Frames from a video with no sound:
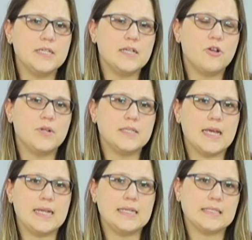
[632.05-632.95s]
So notice
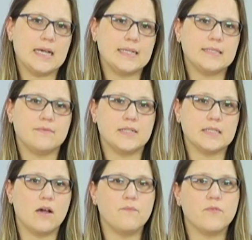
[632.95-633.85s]
any signs of
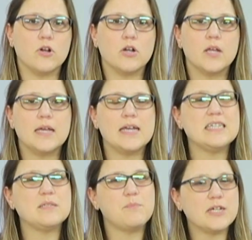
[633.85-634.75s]
discomfort,
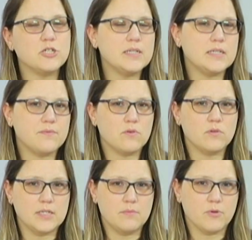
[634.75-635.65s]
especially
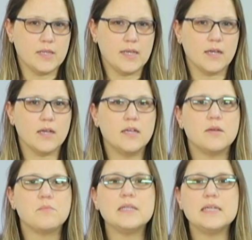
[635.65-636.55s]
difficulty breathing,
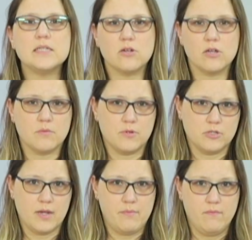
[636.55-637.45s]
please call your
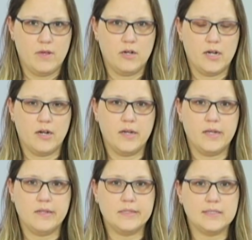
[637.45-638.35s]
prescribing
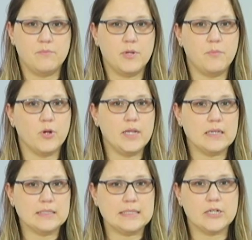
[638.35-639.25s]
veterinarian. These can be
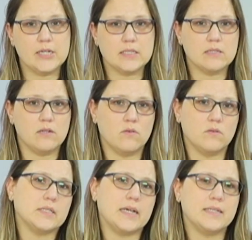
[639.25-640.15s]
pretty serious
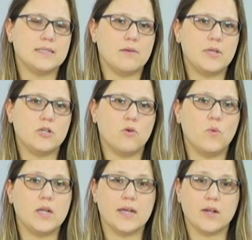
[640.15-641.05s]
clinical signs that we don't
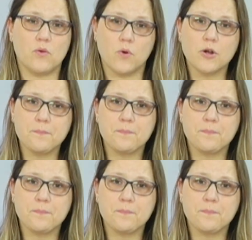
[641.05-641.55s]
want to ignore,